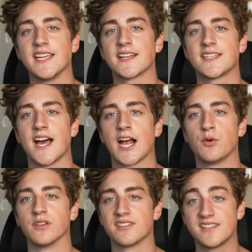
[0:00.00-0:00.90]
TikTok
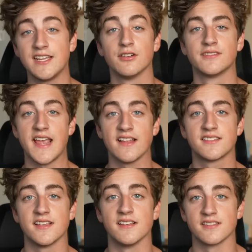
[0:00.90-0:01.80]
will steal
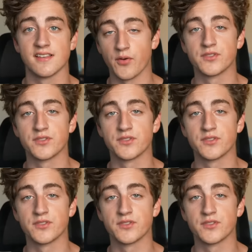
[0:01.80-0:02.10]
dances from